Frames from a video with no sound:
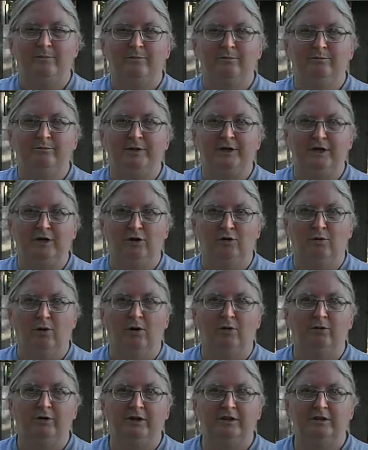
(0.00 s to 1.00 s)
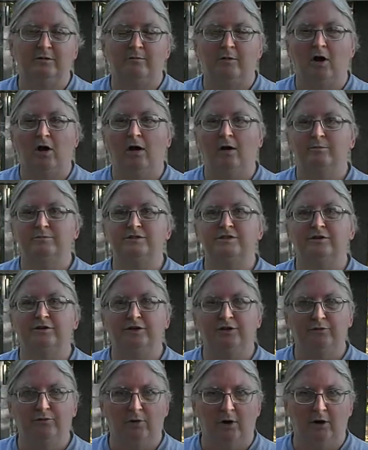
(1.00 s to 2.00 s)
being grown in the mom. So
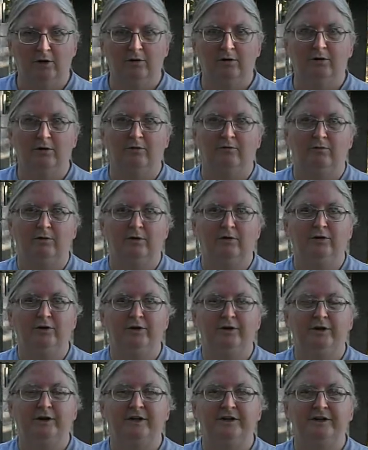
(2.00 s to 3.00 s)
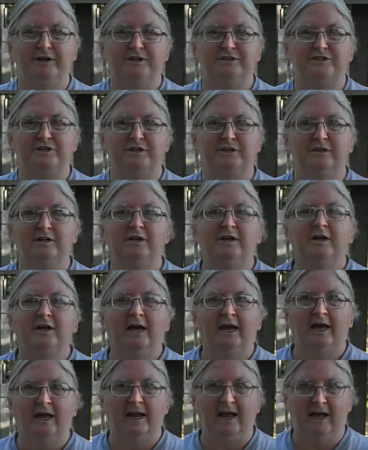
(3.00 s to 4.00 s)
you want her in real good condition
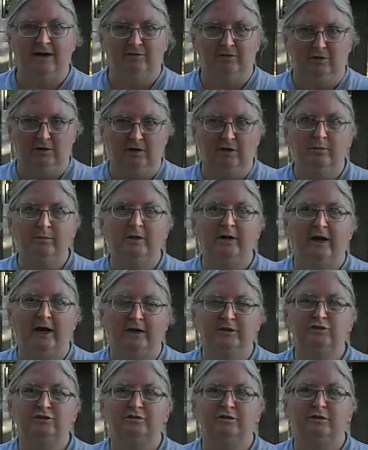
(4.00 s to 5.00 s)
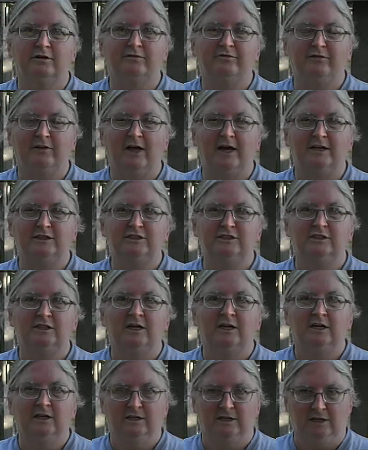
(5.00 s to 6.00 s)
and have a little bit extra flesh,
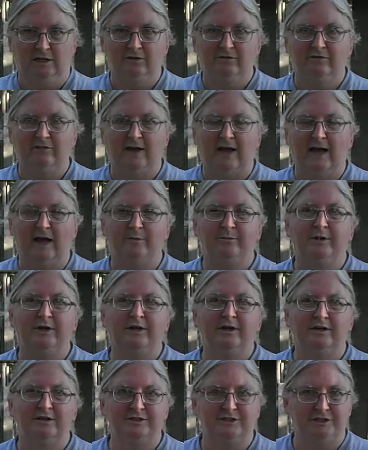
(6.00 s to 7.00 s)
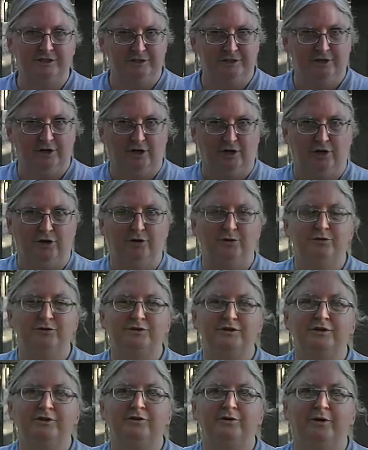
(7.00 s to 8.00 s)
a little fat, because she's going to use
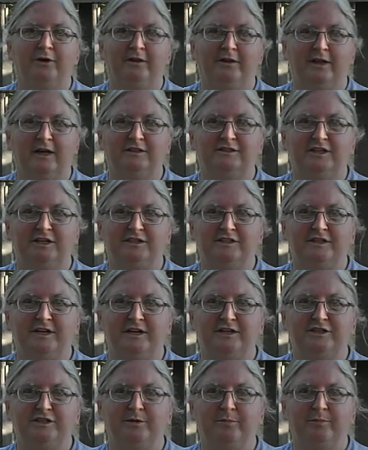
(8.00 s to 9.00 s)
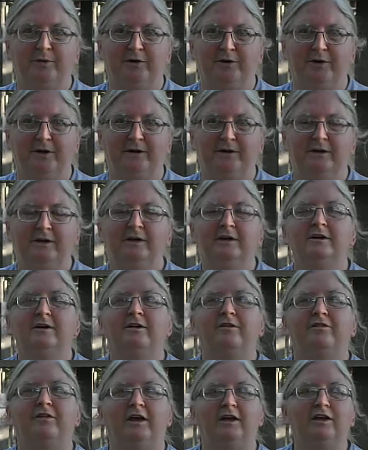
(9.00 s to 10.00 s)
it during that gestation period.
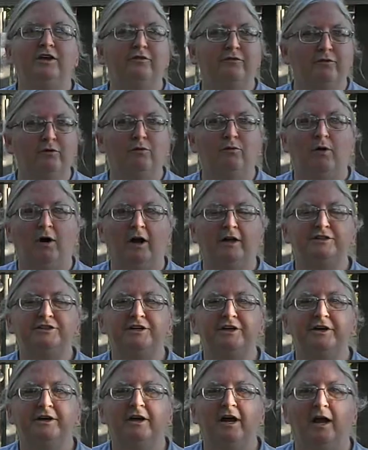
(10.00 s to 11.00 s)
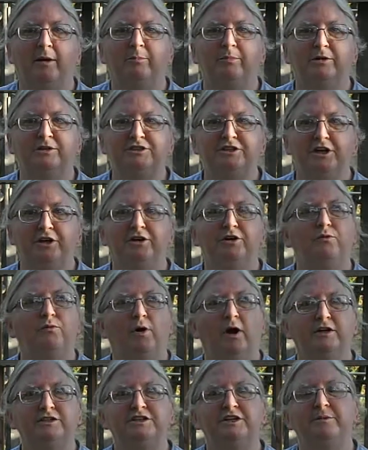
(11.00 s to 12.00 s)
Thank you for watching. I appreciate you
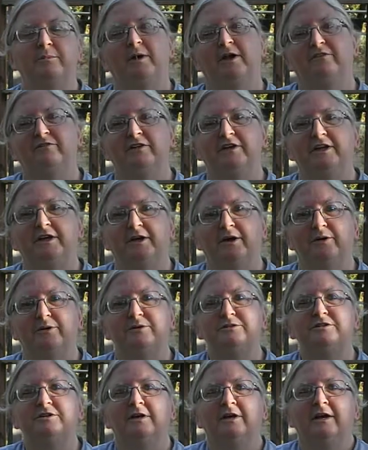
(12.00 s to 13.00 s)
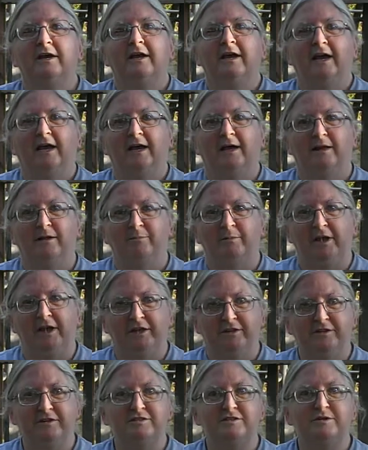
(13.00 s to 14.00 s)
watching my videos, and
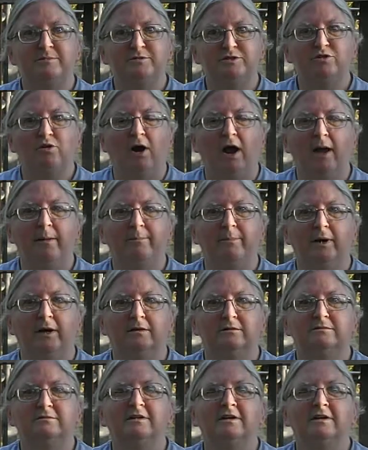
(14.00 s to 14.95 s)
hit the subscribe button